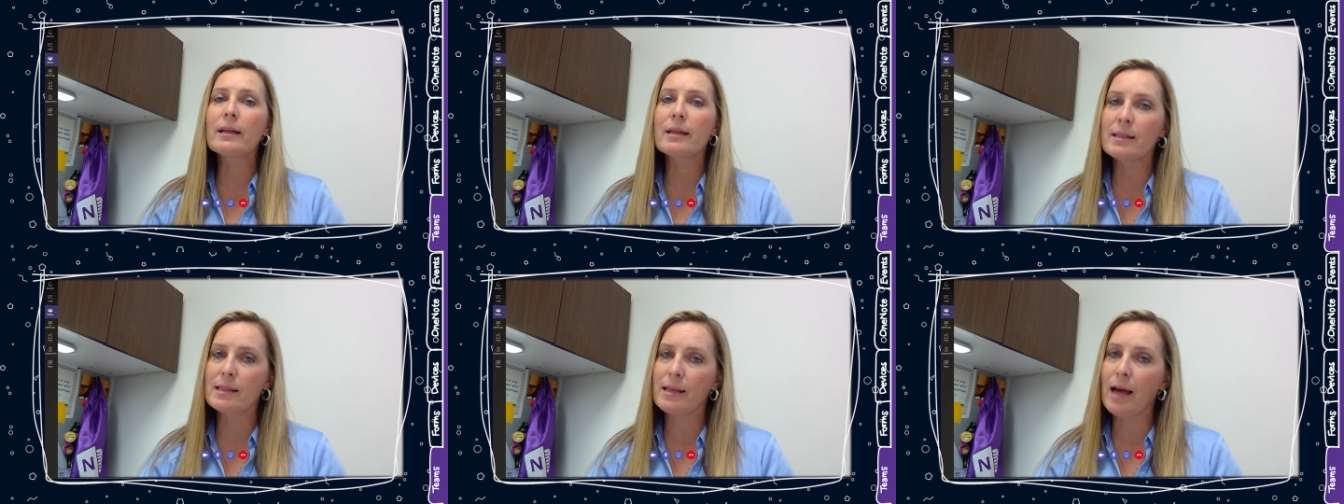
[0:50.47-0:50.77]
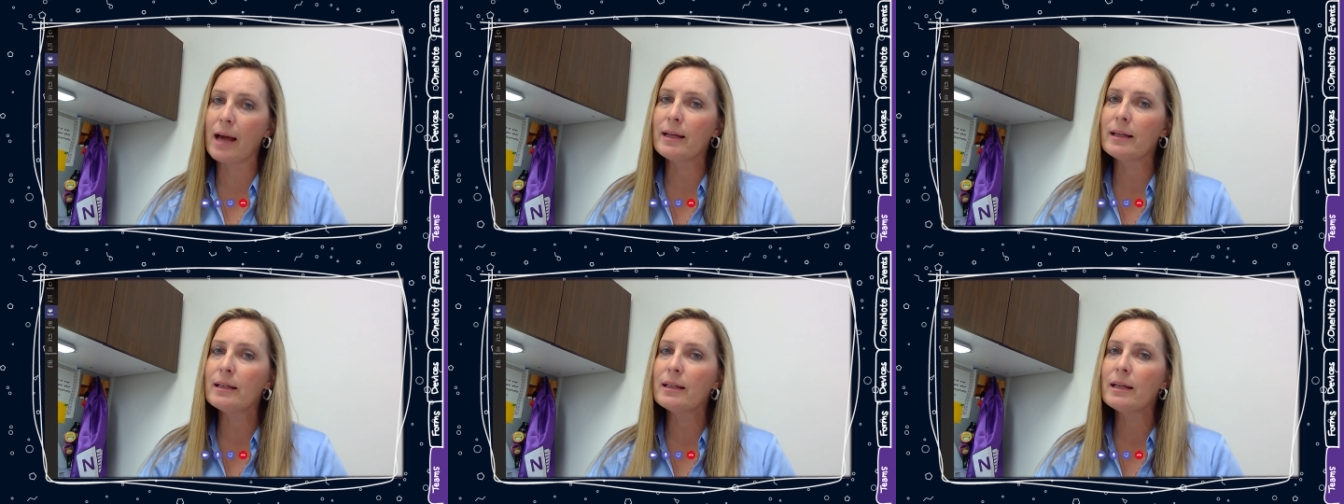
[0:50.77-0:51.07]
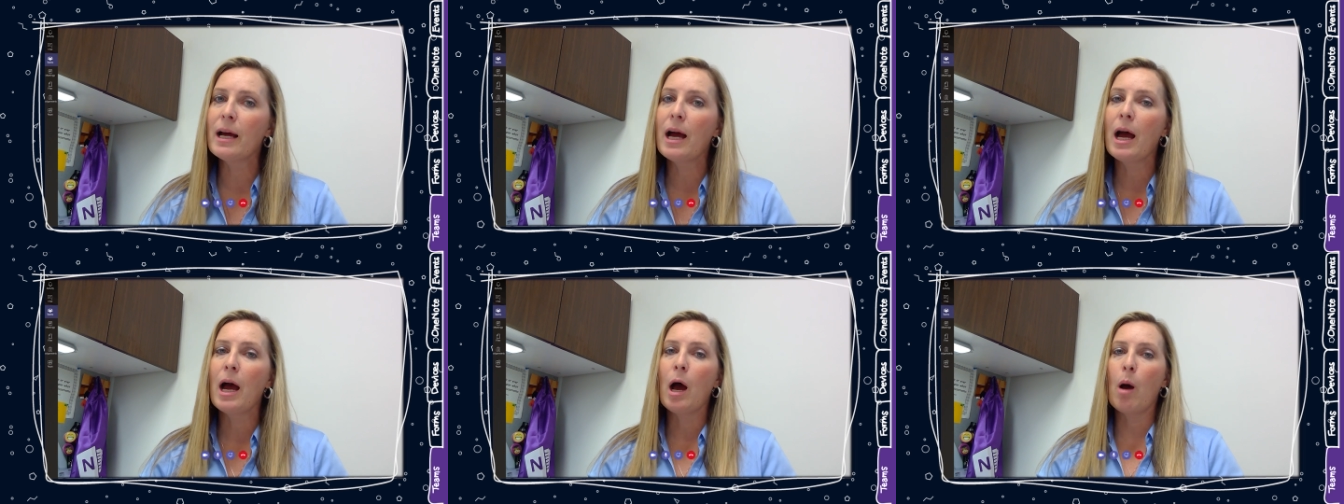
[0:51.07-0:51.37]

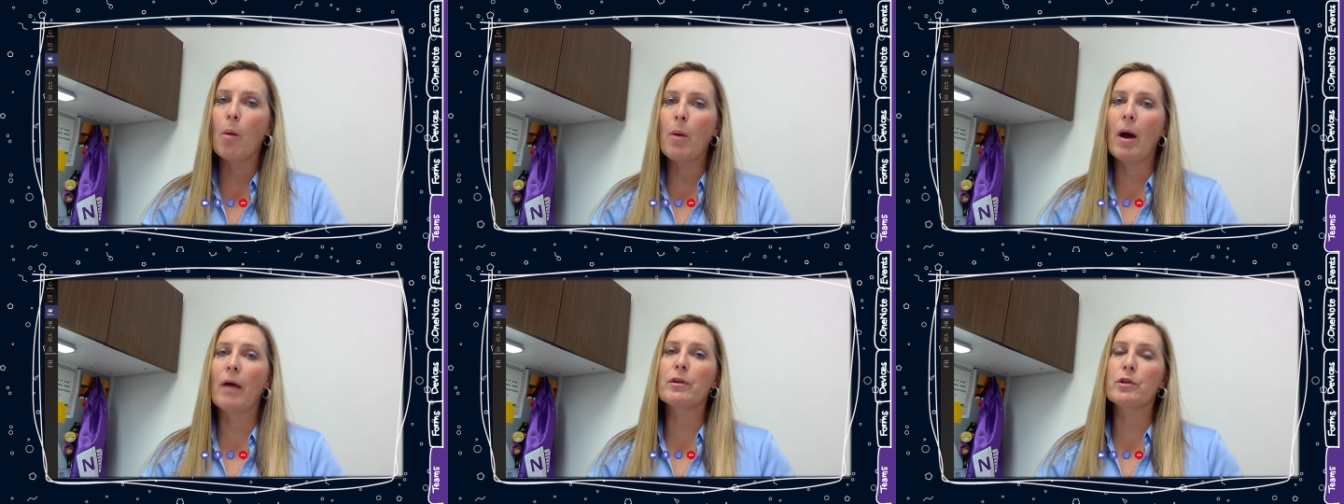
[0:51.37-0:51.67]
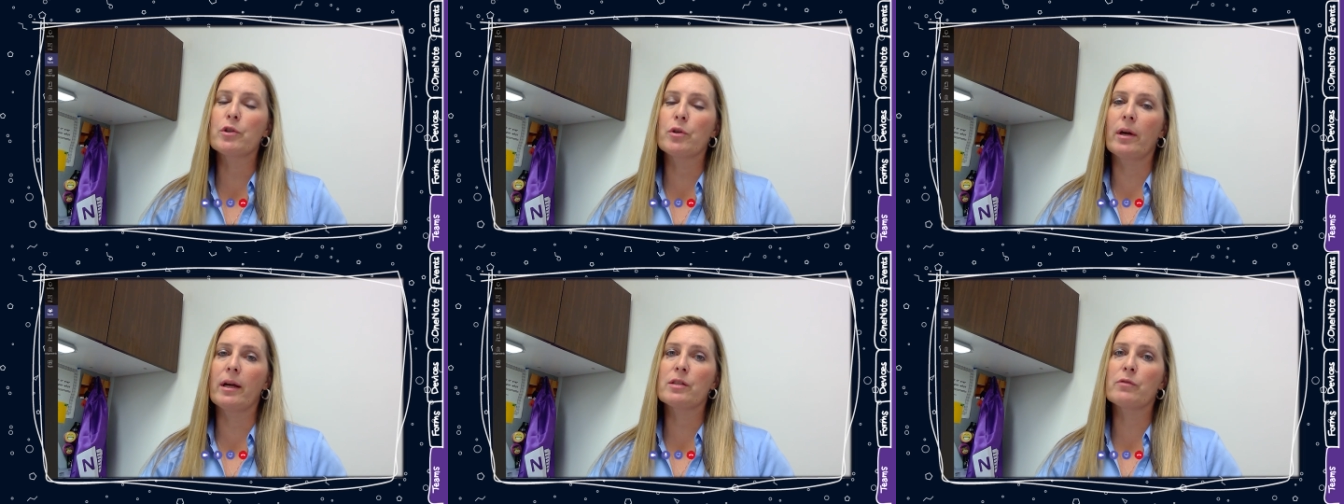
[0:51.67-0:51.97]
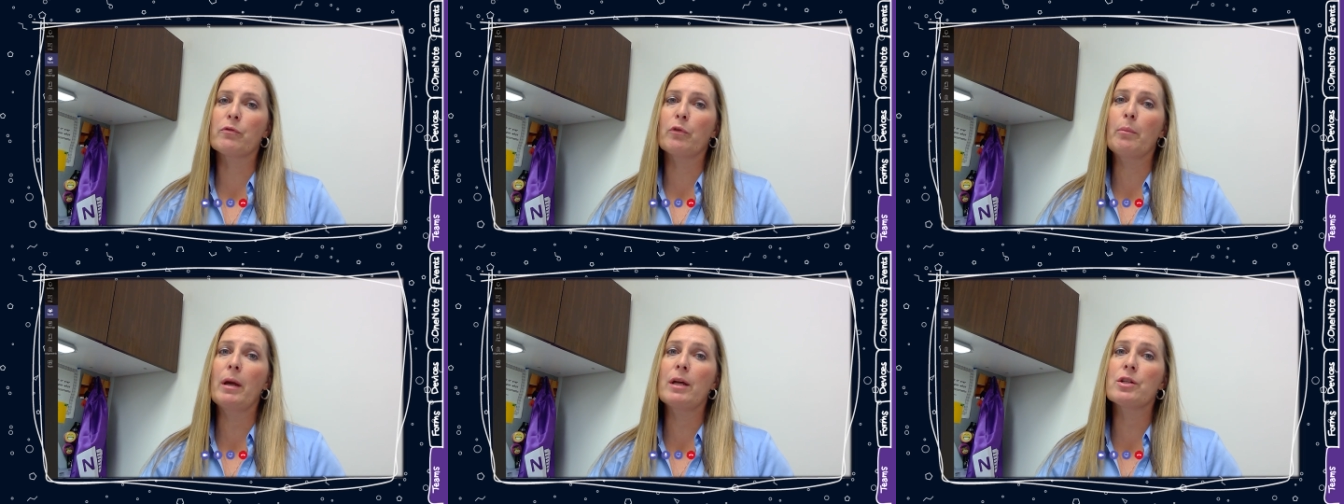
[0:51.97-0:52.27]
excited about the
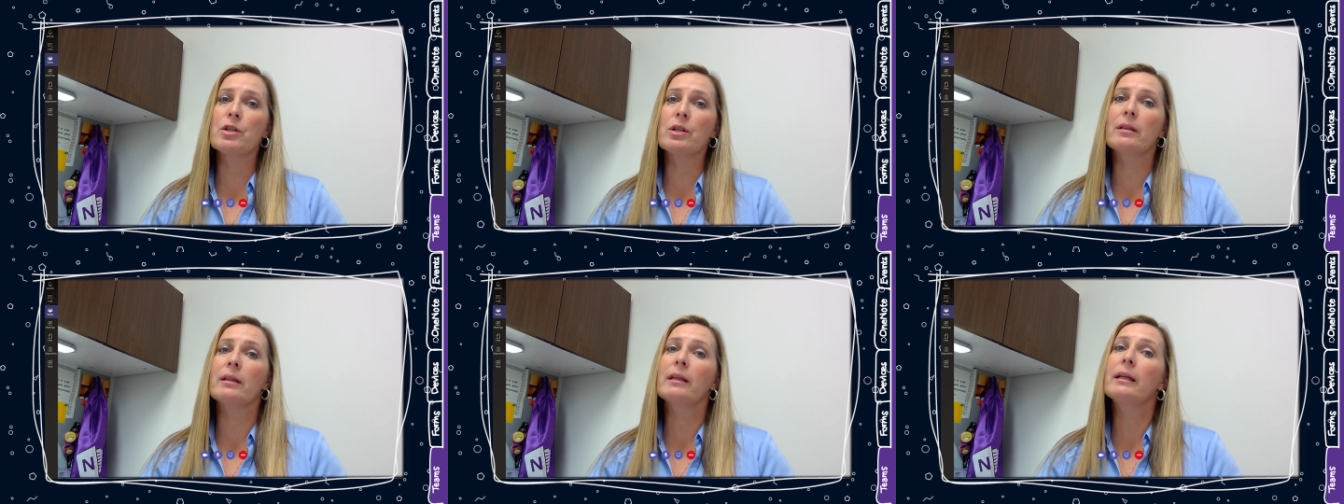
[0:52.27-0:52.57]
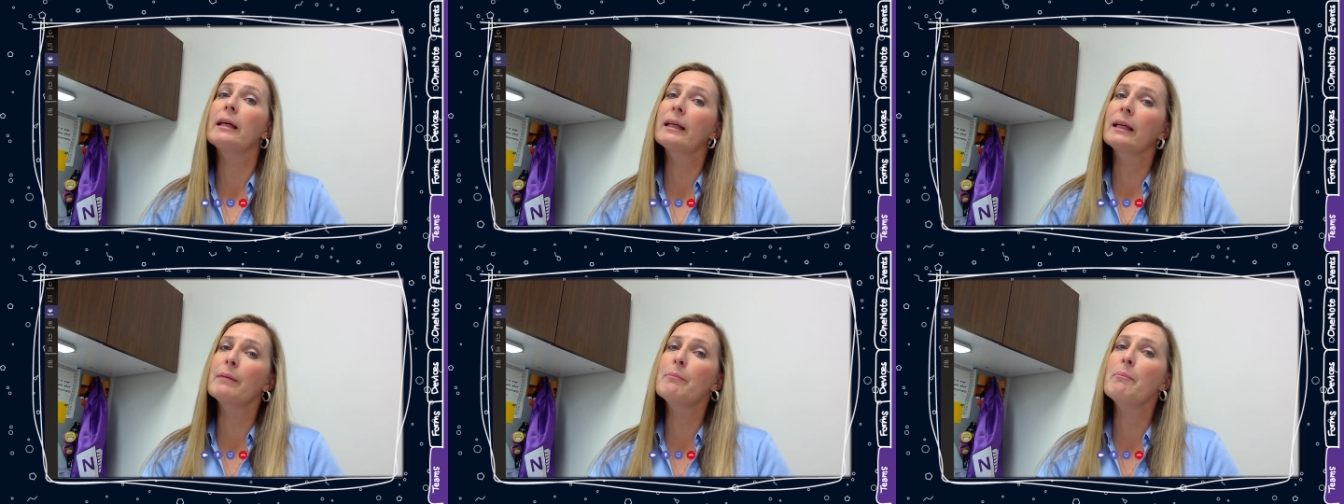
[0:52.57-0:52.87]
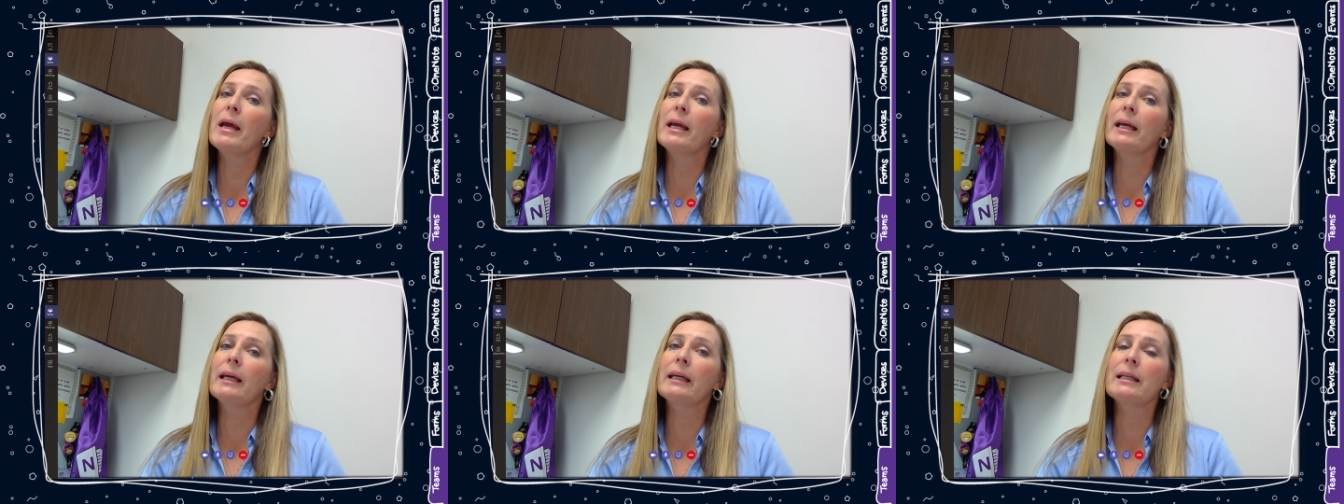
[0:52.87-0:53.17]
transformation that it can
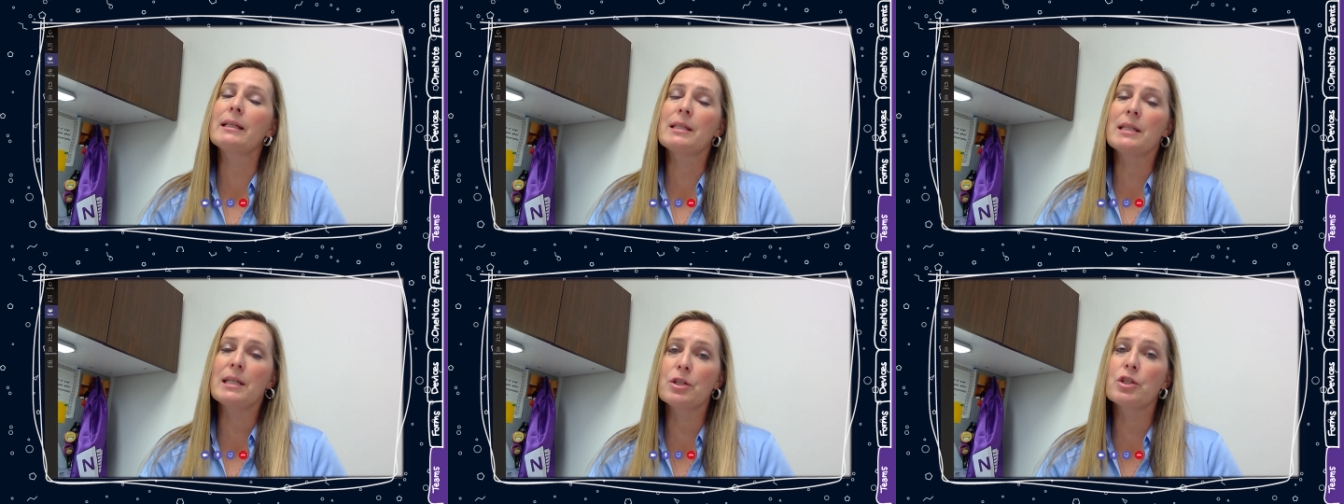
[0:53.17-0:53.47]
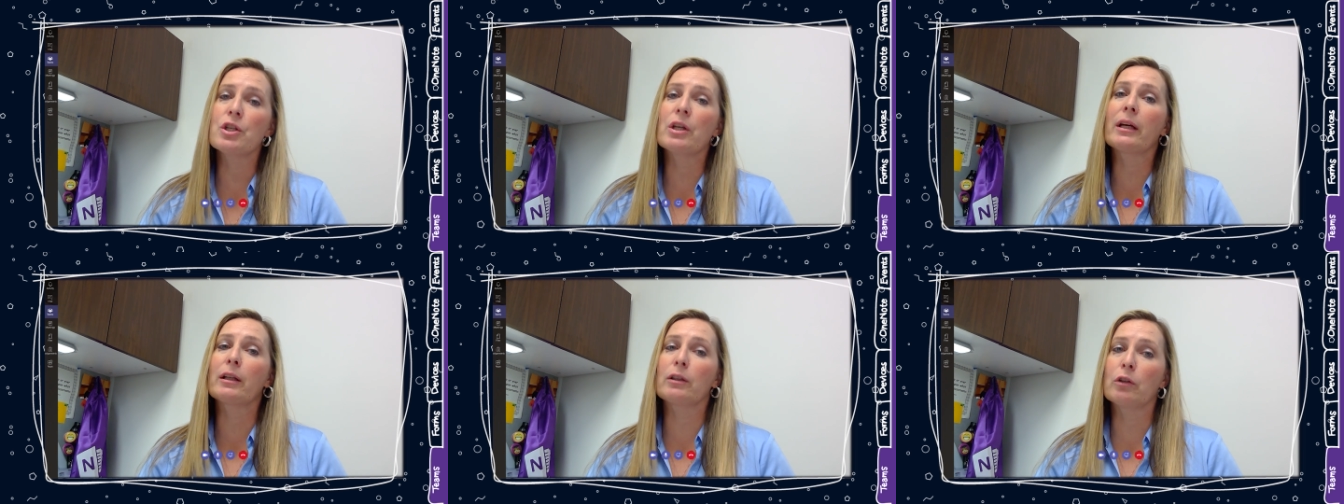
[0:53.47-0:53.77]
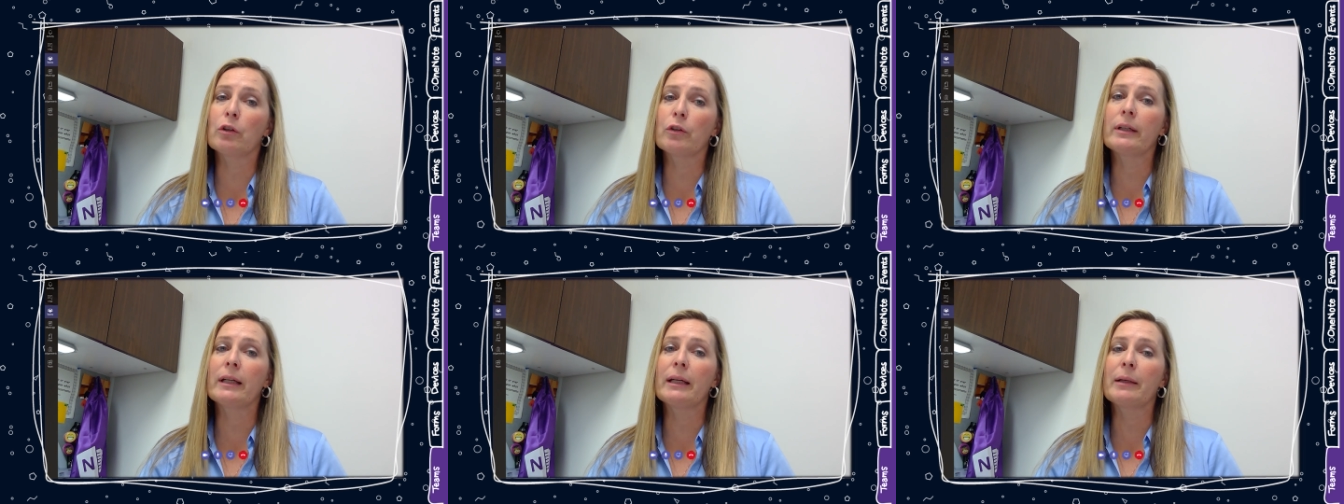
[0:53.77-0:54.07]
make in teaching and
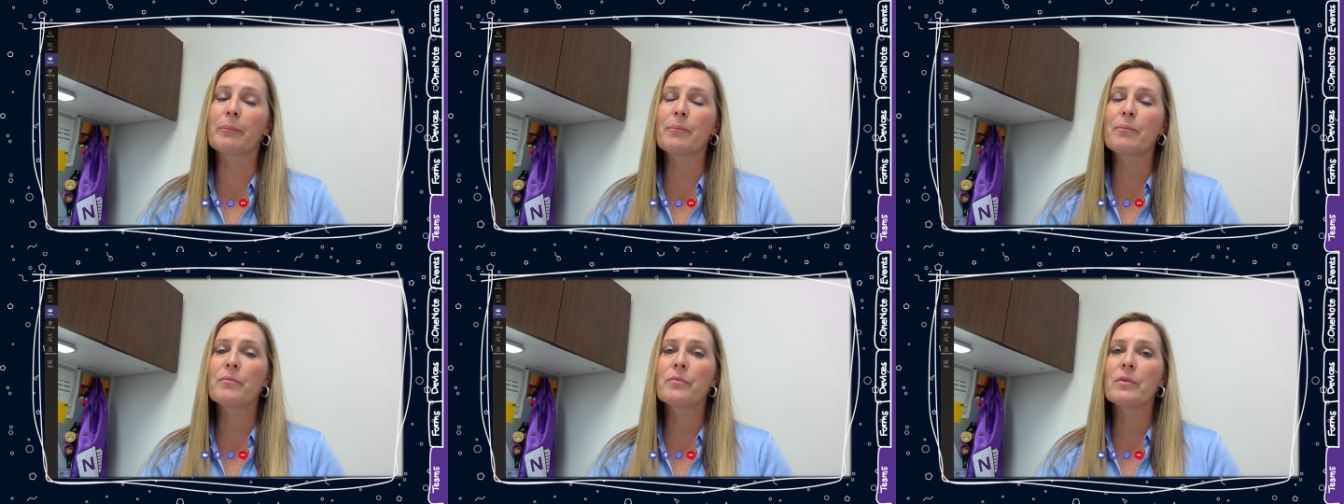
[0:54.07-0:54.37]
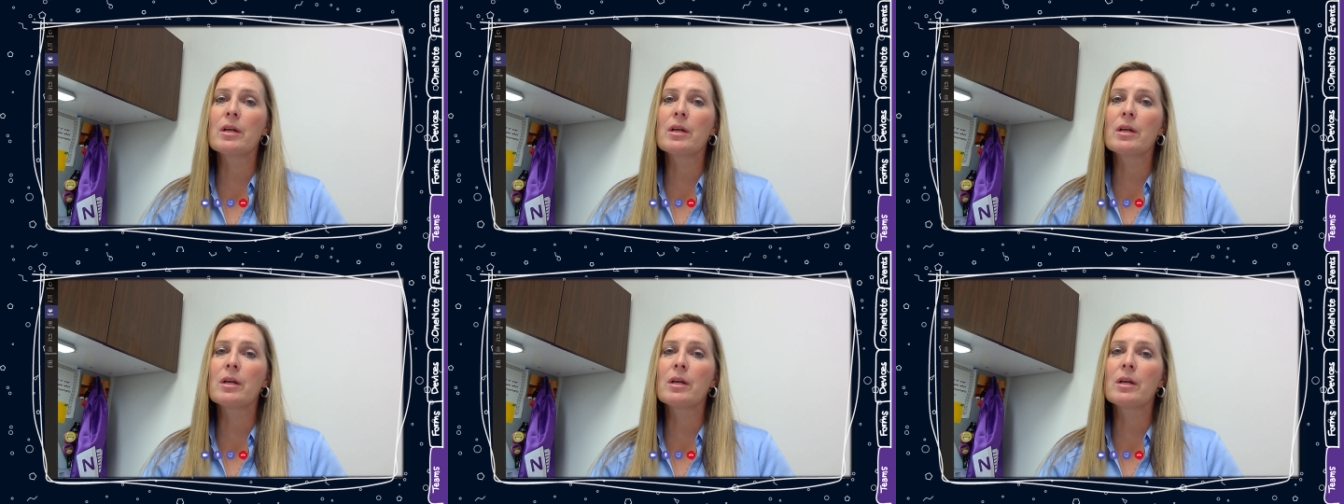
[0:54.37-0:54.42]
learning.